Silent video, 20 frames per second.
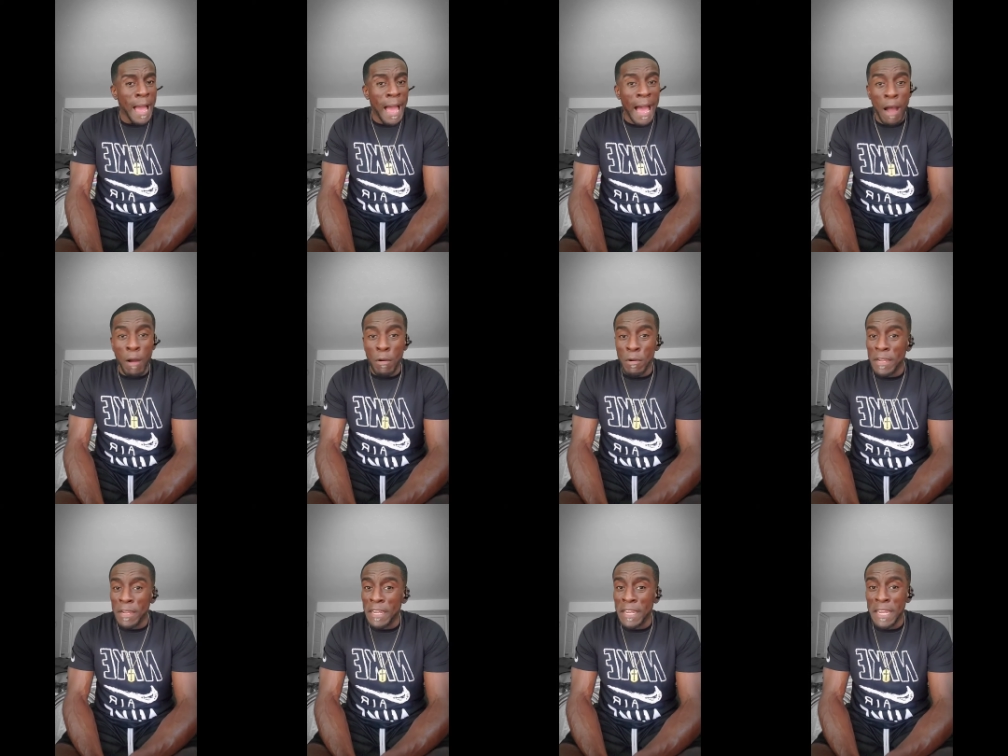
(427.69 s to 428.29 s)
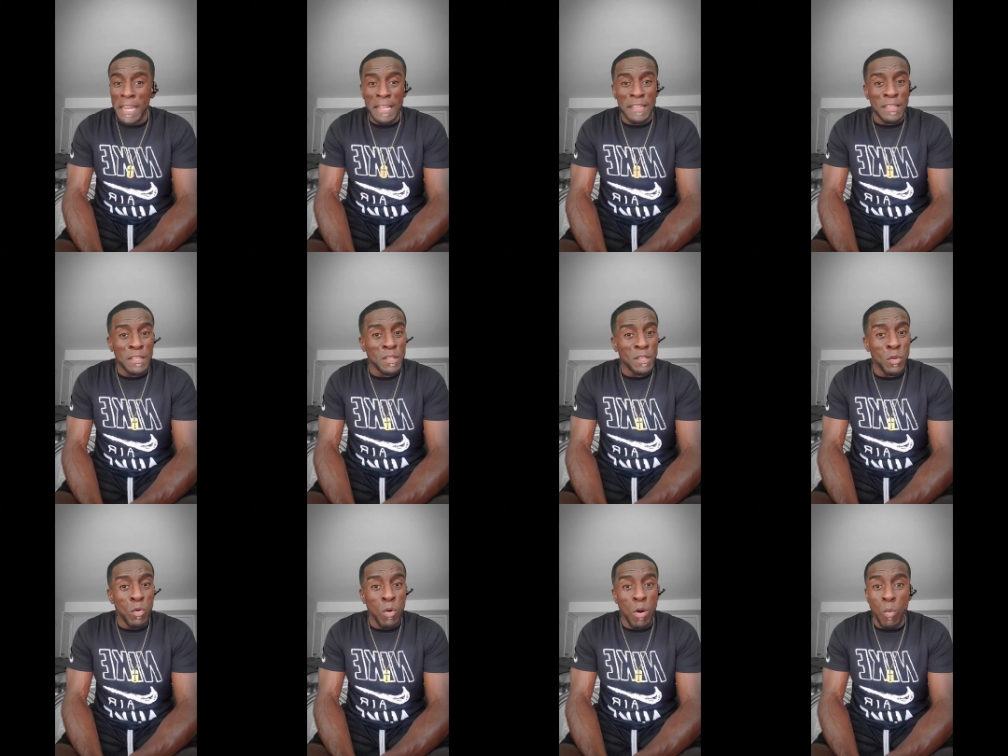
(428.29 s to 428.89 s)
I'll kick
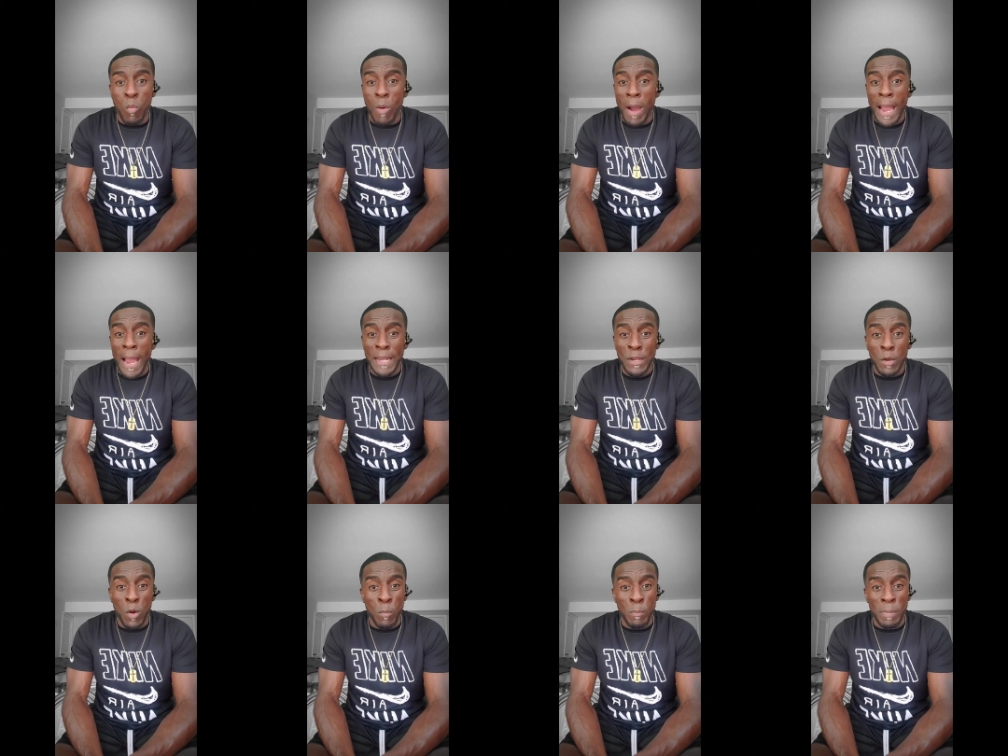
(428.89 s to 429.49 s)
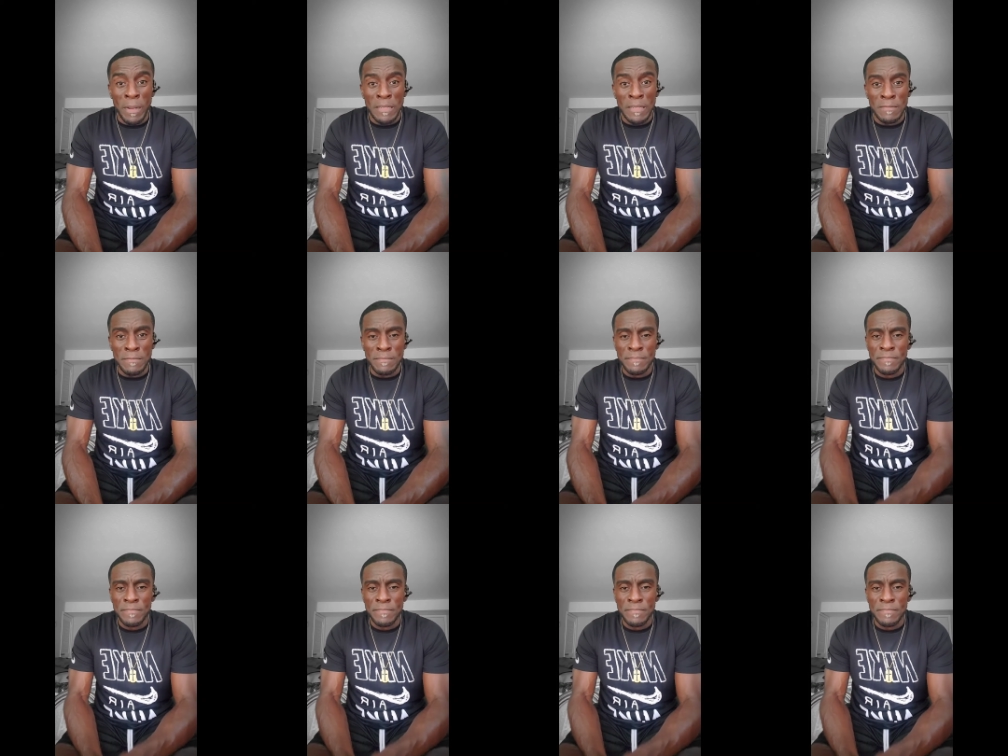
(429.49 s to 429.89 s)
the door wide open.